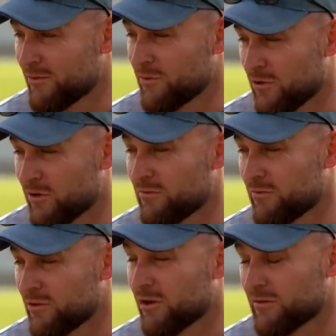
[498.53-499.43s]
We've got
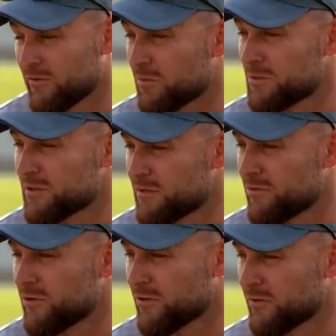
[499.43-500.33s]
lots of options,
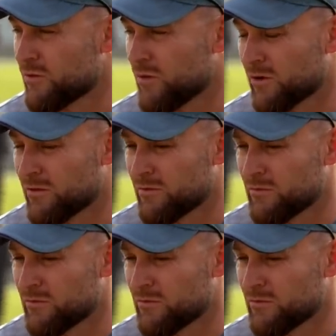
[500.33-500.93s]
very good squad.